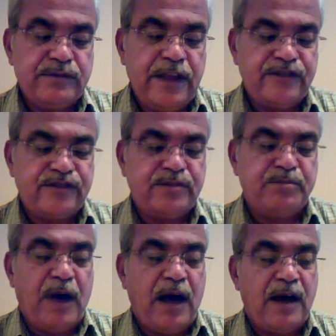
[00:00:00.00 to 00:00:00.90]

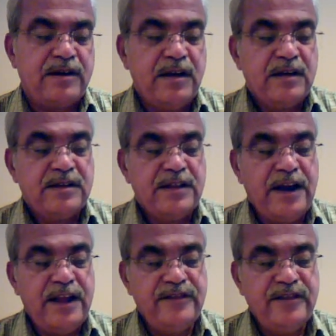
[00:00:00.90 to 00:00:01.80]
next part,
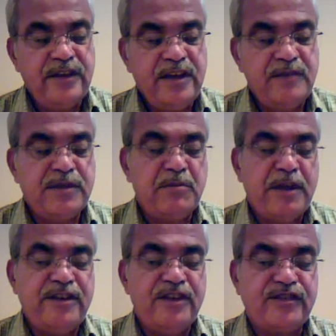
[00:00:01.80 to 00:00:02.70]
that is, if the
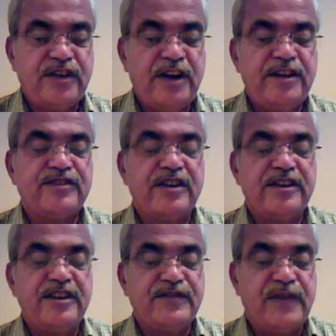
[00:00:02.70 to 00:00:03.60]
magistrate is
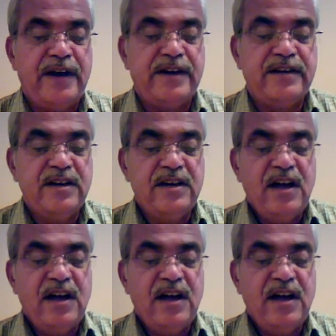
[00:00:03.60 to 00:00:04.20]
satisfied